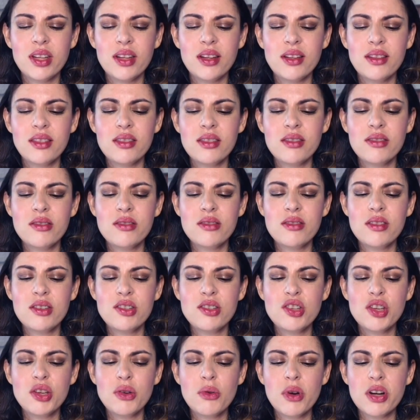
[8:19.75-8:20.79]
the
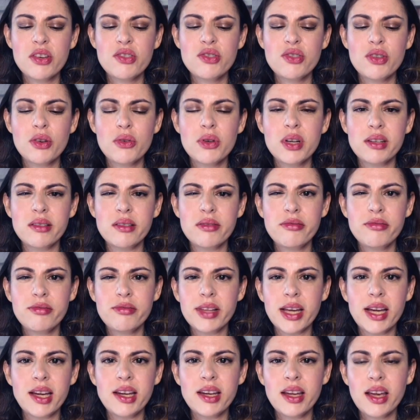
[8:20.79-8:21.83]
two are so
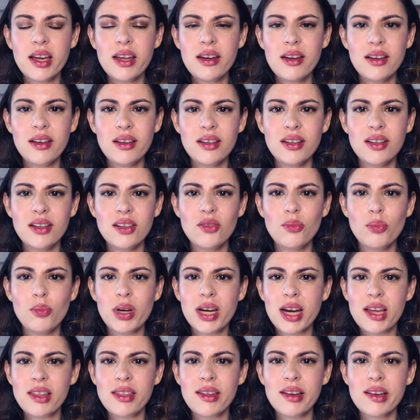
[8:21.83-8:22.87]
conflated, but
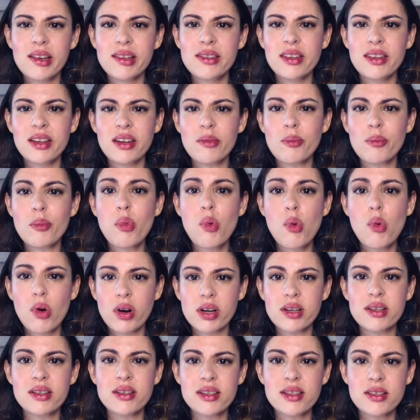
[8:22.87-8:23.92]
I think it's an
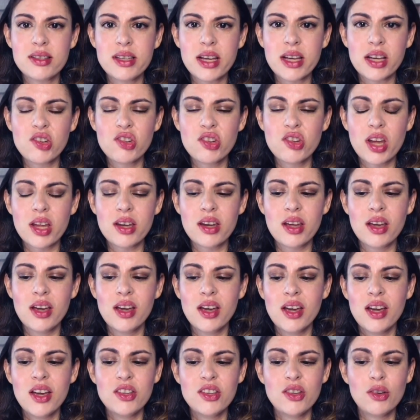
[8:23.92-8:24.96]
important distinction.
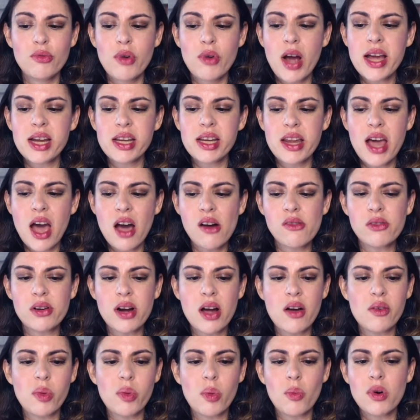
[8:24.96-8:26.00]
So, right now,
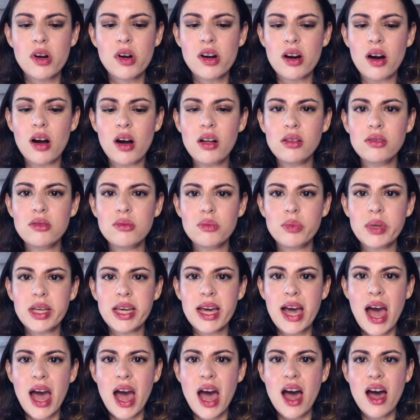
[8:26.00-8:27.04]
around the world, we
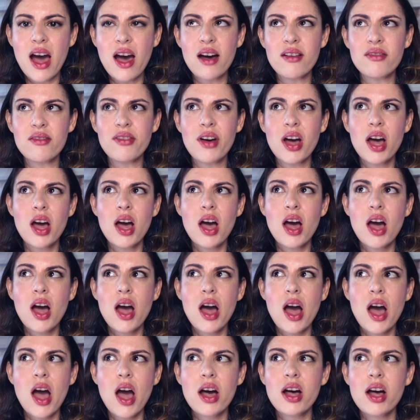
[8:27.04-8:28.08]
have
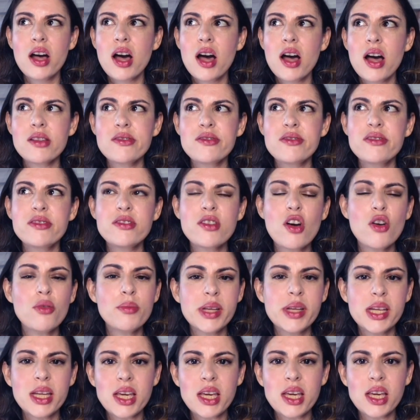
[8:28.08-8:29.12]
so
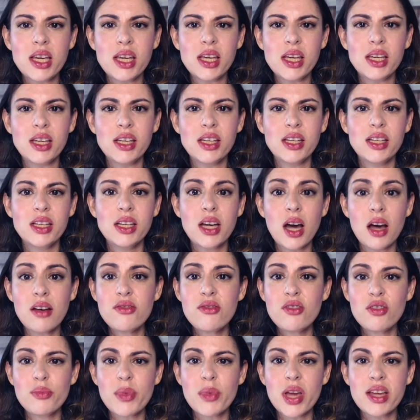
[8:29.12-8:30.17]
many
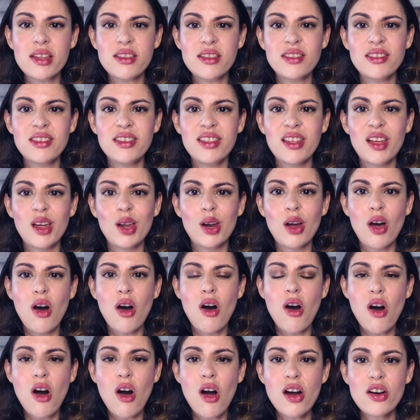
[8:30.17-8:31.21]
governments that
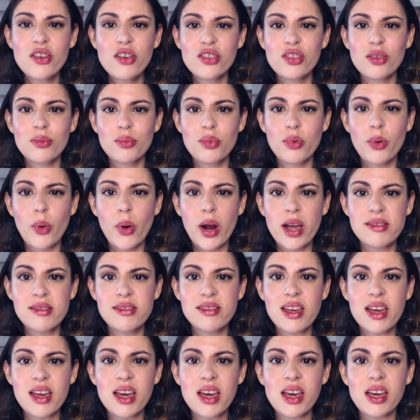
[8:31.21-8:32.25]
are
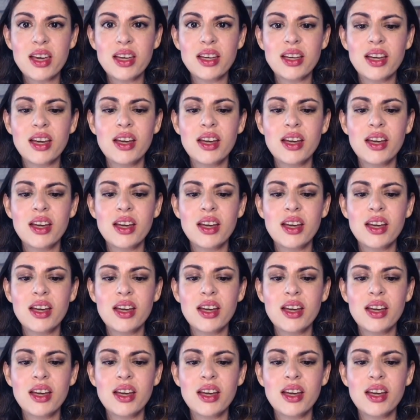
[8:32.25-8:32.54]
suppressing